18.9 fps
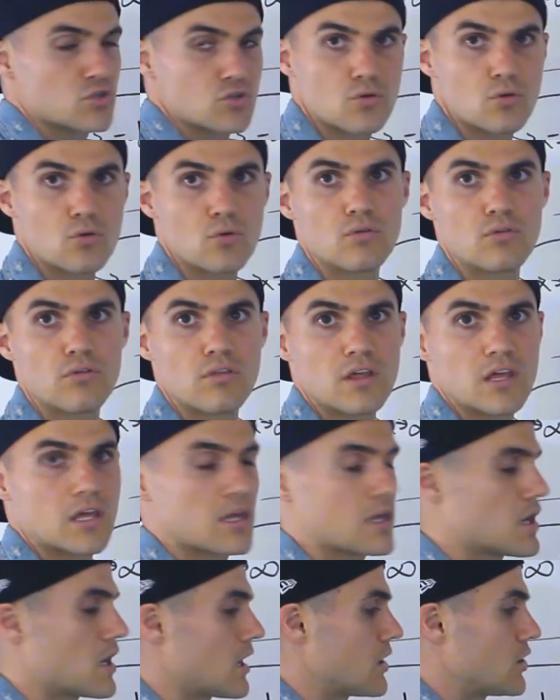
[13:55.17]
to
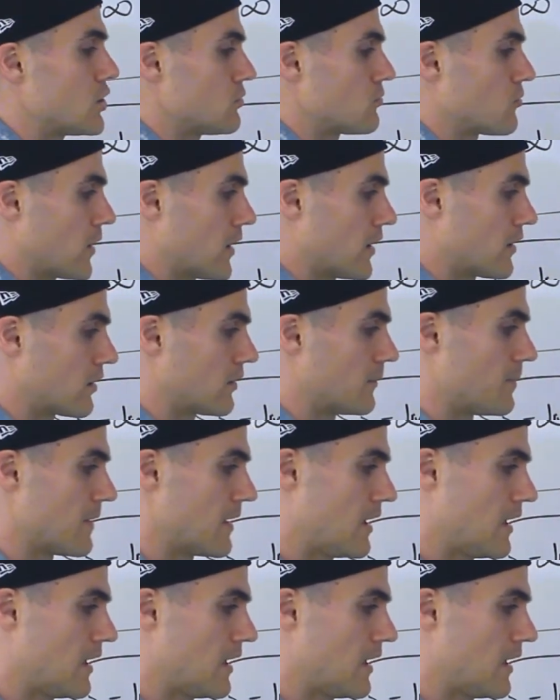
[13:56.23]
the uh, numerator.